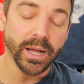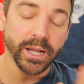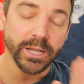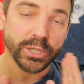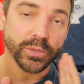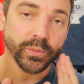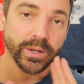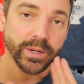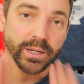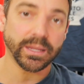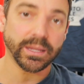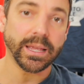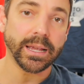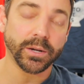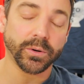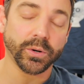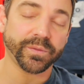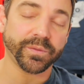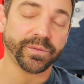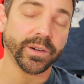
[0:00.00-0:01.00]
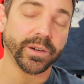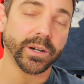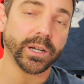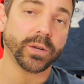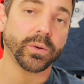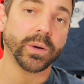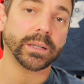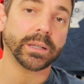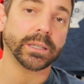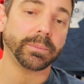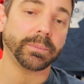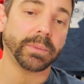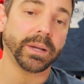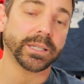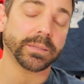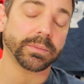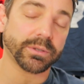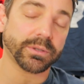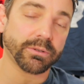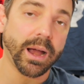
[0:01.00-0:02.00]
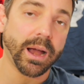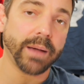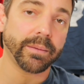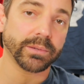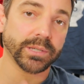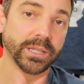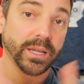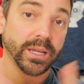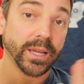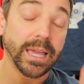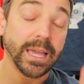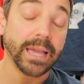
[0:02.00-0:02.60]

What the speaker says: I just want to thank very quickly my subscribers